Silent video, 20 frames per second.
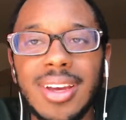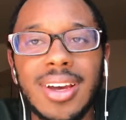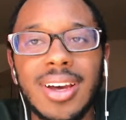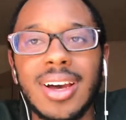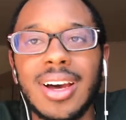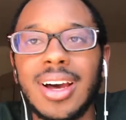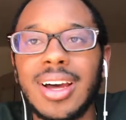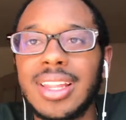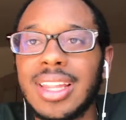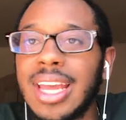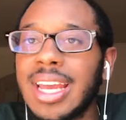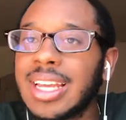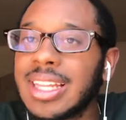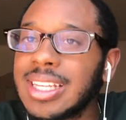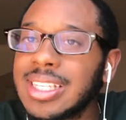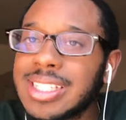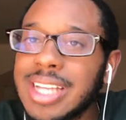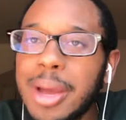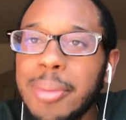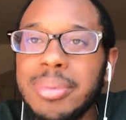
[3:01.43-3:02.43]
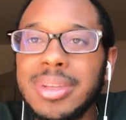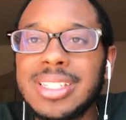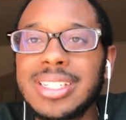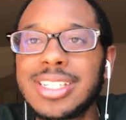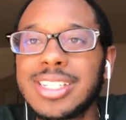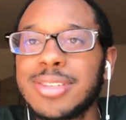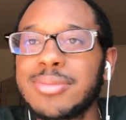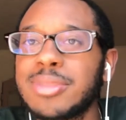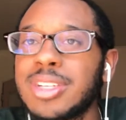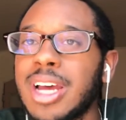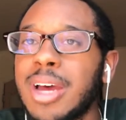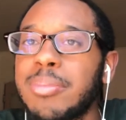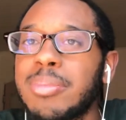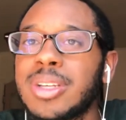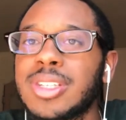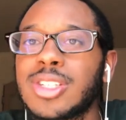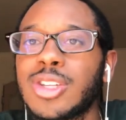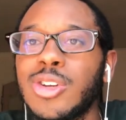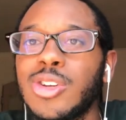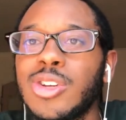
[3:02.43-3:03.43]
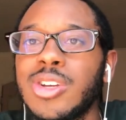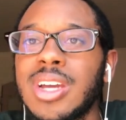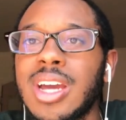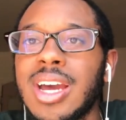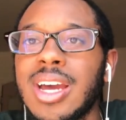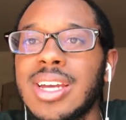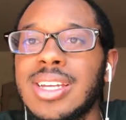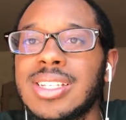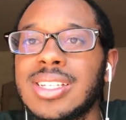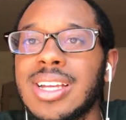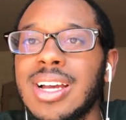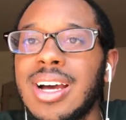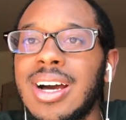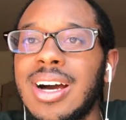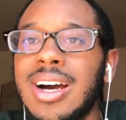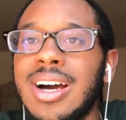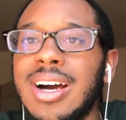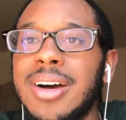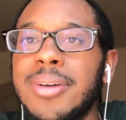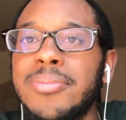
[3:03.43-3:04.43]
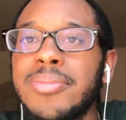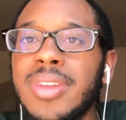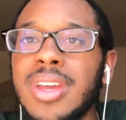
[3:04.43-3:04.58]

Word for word: uh, like, let's hop into some topics, though, you guys. Uh,